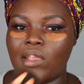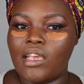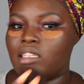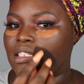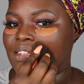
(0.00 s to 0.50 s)

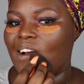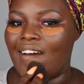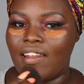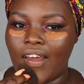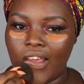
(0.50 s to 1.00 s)
it's
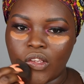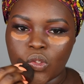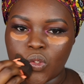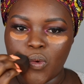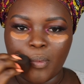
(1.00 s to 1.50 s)
not like
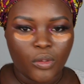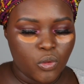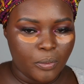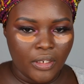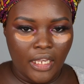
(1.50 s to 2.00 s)
super,
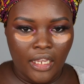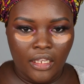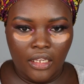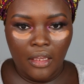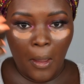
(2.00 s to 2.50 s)
super
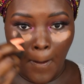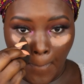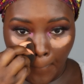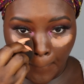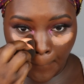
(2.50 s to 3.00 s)
cakey,
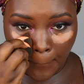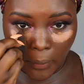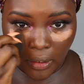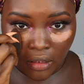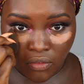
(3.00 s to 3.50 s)

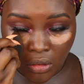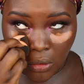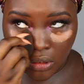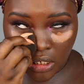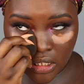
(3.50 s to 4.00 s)
even
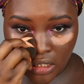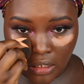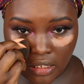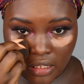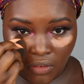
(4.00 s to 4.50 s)
though the
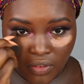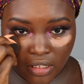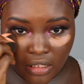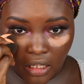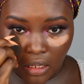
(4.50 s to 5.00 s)
concealer itself
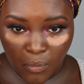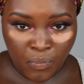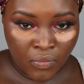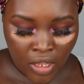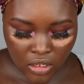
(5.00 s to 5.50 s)
is thick.
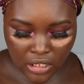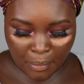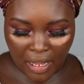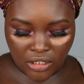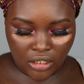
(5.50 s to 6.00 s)
So
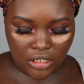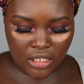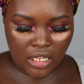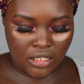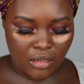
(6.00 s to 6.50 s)
I'm actually gonna
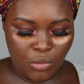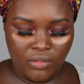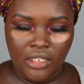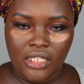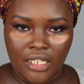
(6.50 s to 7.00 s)
take some more of
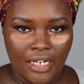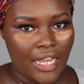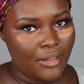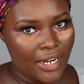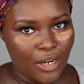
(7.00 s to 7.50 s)
the concealer
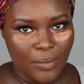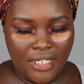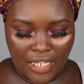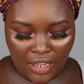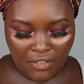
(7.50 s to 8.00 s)
now that I know it's
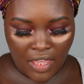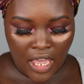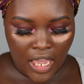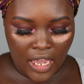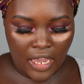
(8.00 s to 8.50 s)

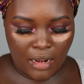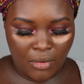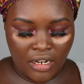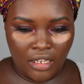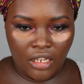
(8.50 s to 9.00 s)
safe, and I'm
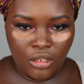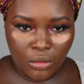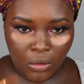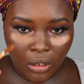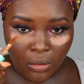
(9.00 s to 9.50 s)
gonna get a
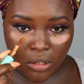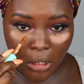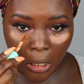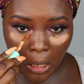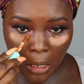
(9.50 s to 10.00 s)
little
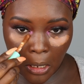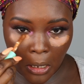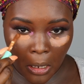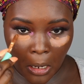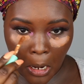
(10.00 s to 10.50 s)
closer
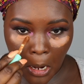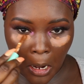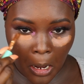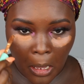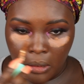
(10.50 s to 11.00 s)

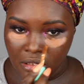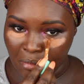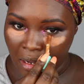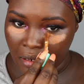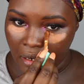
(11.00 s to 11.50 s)
to
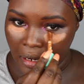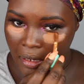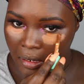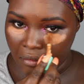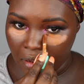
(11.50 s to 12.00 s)
my under eye
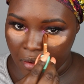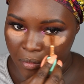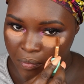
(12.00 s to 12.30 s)
area.